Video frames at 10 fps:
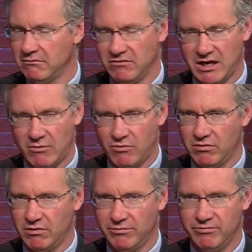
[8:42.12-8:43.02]
That
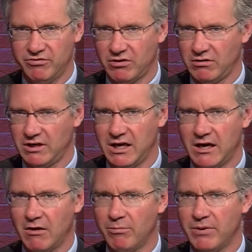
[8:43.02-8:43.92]
will certainly
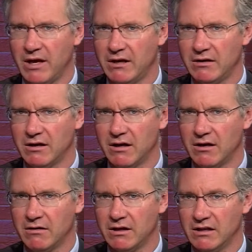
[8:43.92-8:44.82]
help, and
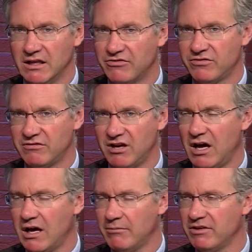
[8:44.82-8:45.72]
this
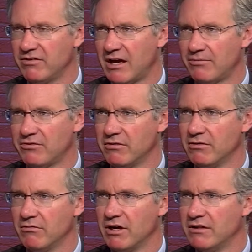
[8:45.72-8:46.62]
time it's absolutely
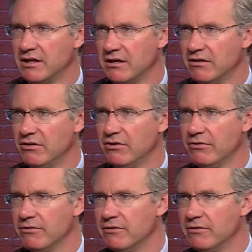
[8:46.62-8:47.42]
the right thing to do.